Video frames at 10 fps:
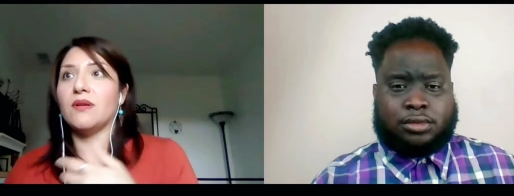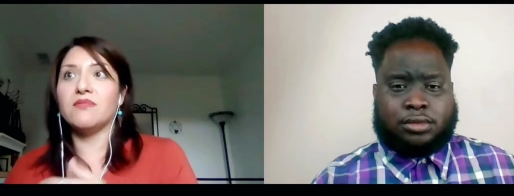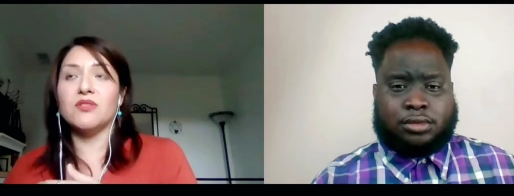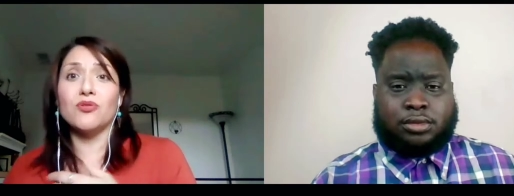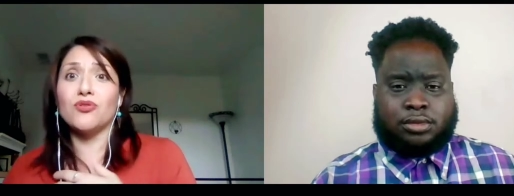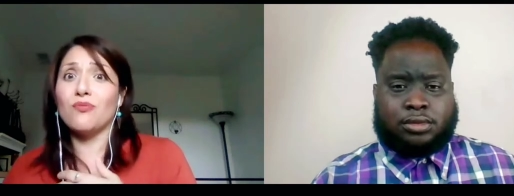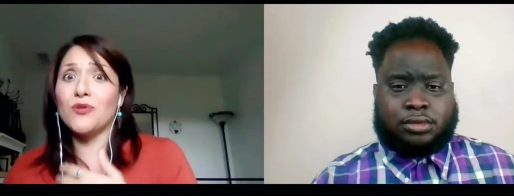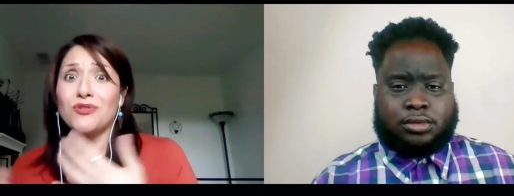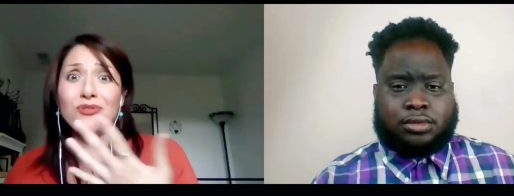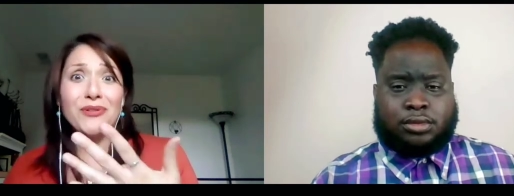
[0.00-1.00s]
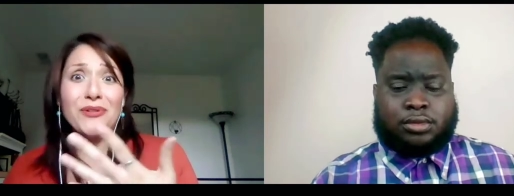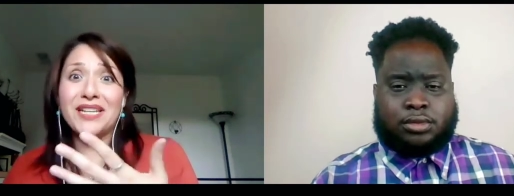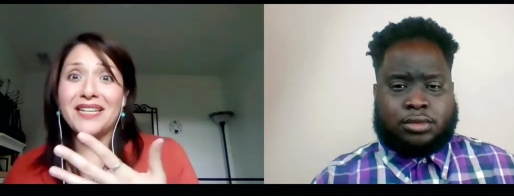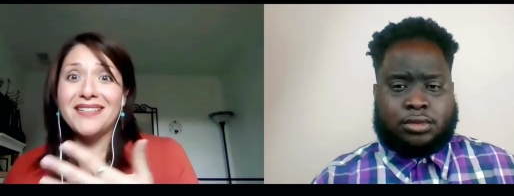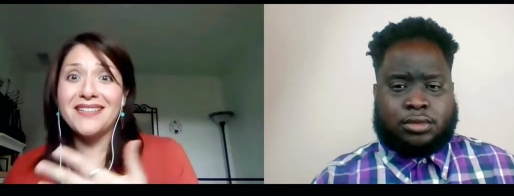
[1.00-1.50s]
Speaker 1: social emotional
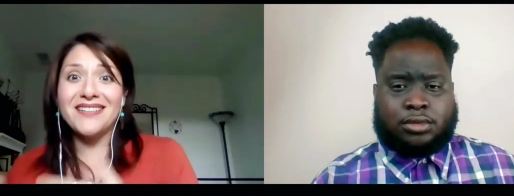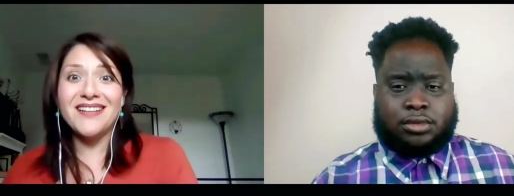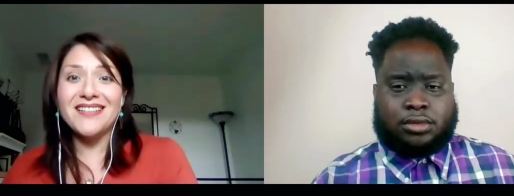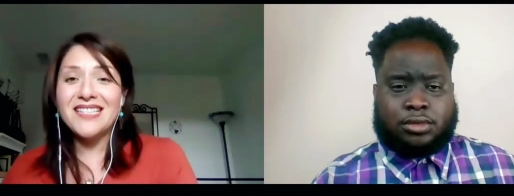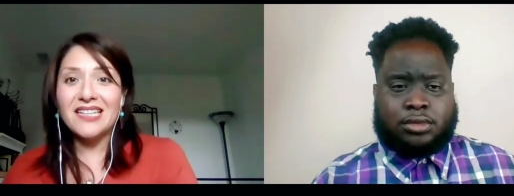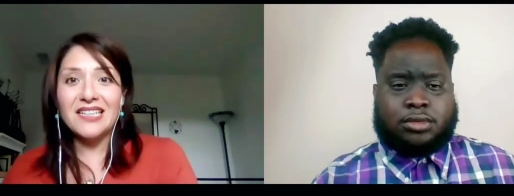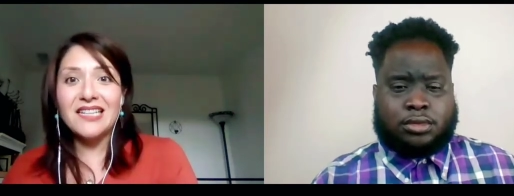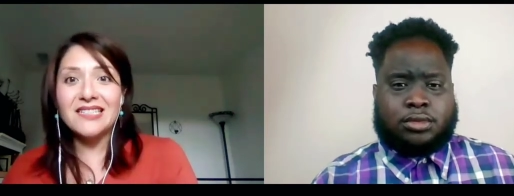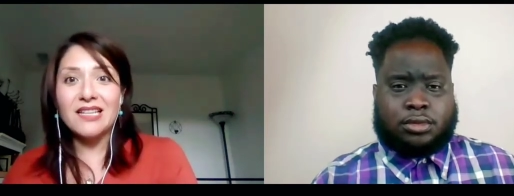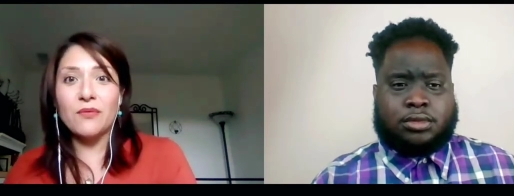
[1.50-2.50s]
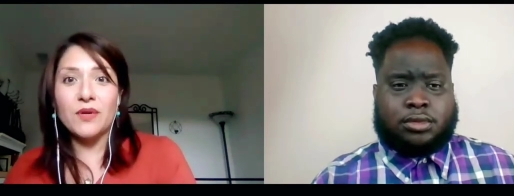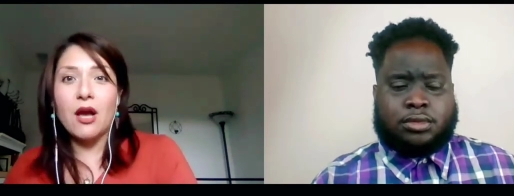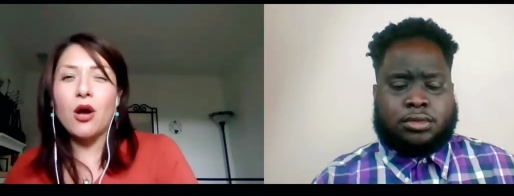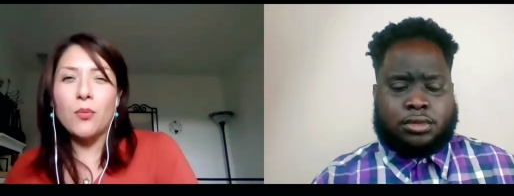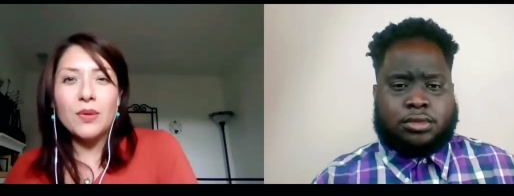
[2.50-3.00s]
learning uh, techniques that would
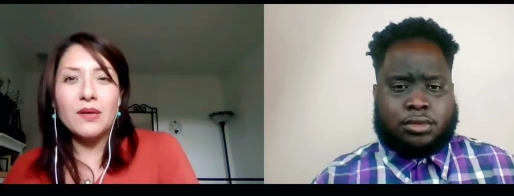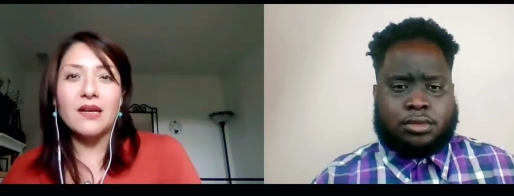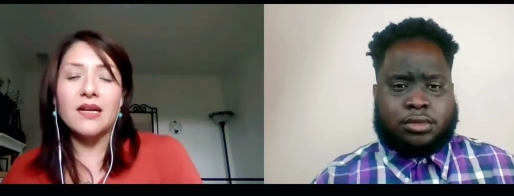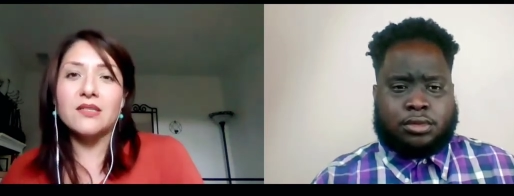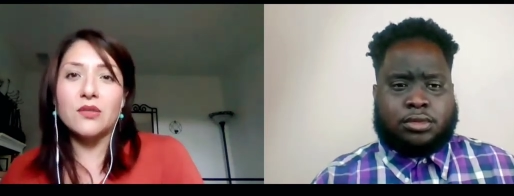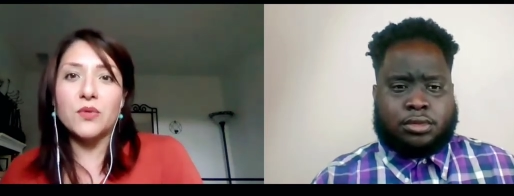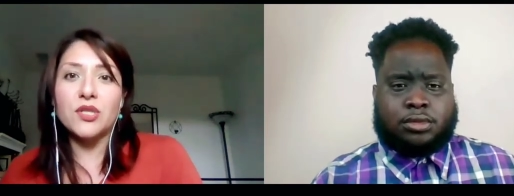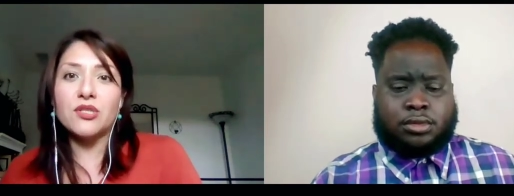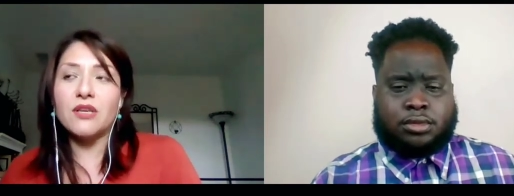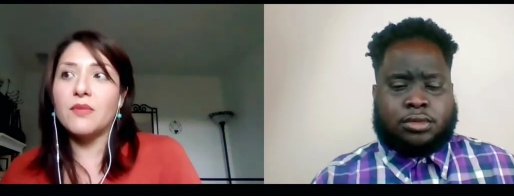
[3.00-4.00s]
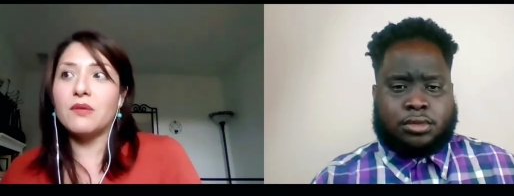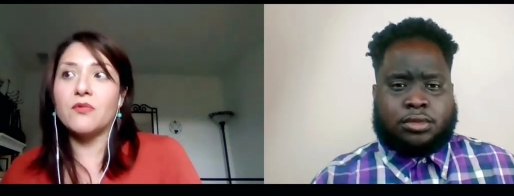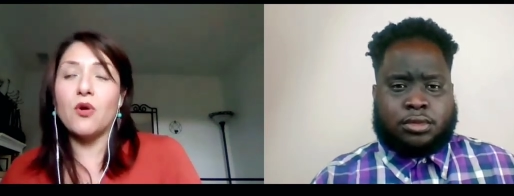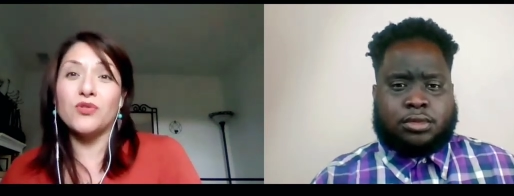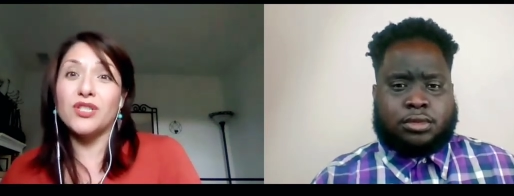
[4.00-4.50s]
help uh, to reach them and
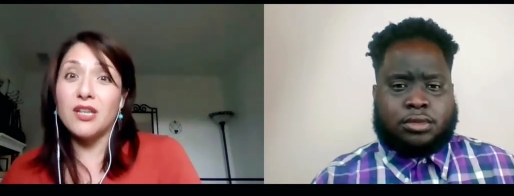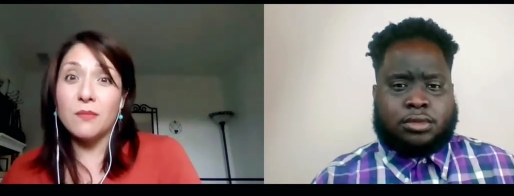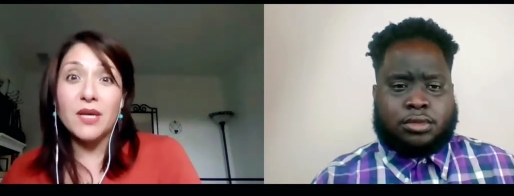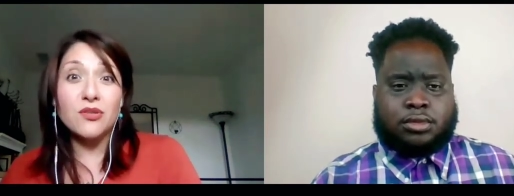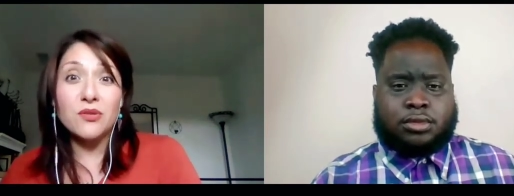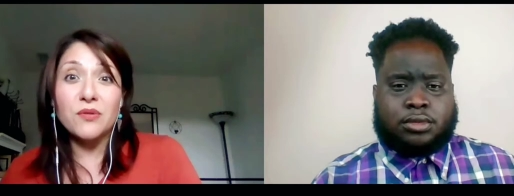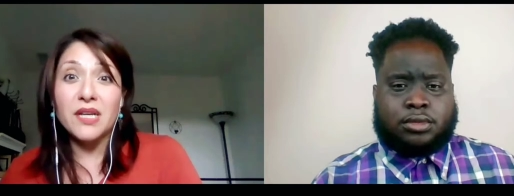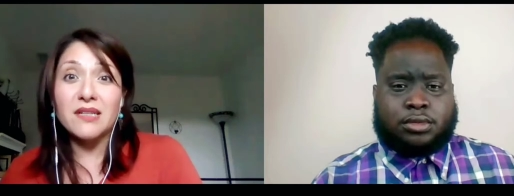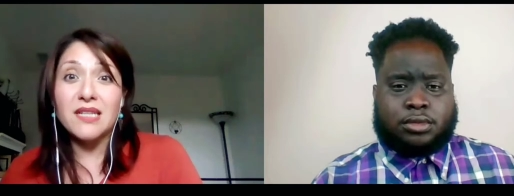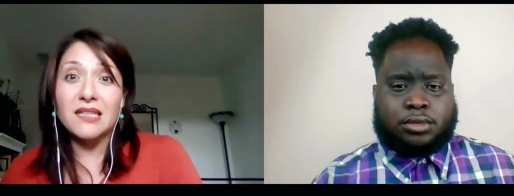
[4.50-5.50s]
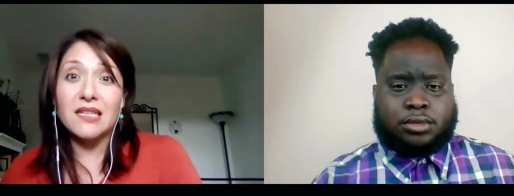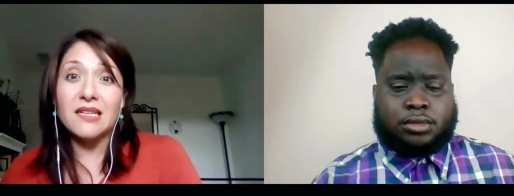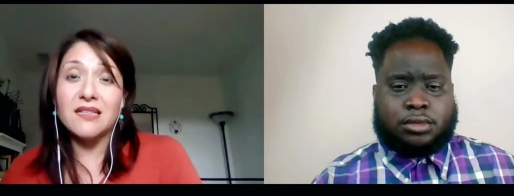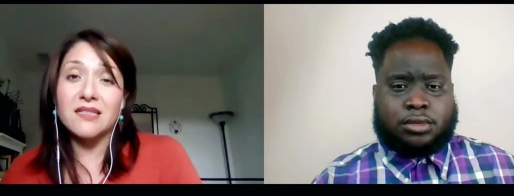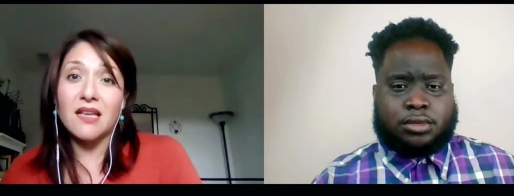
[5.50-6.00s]
coaching and mentoring
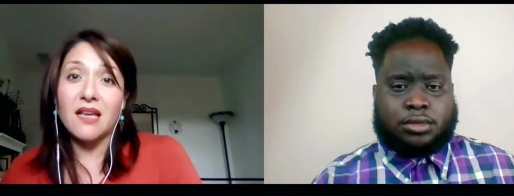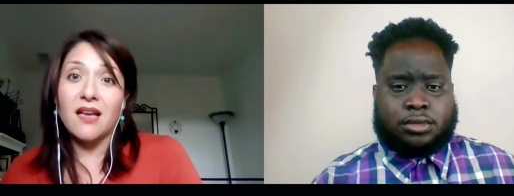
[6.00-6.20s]
techniques